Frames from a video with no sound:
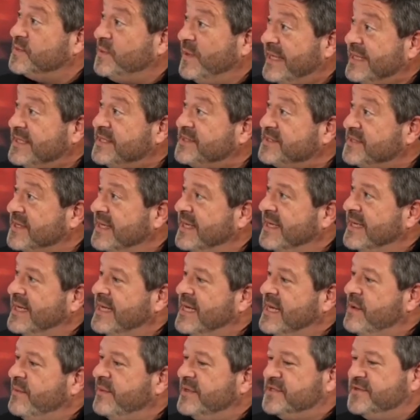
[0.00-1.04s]
winds,
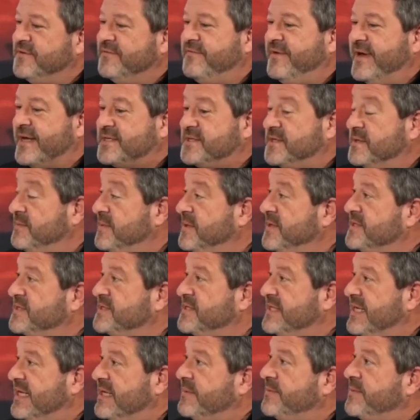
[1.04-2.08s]
which affect the
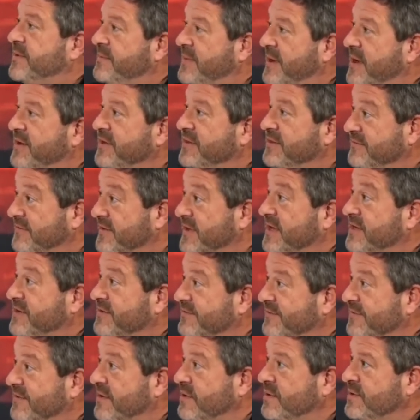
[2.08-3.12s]
personnel preparing the vehicle
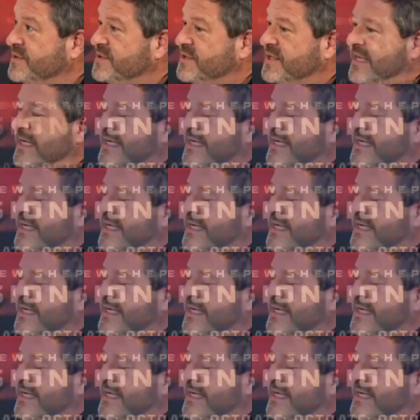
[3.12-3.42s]
for launch,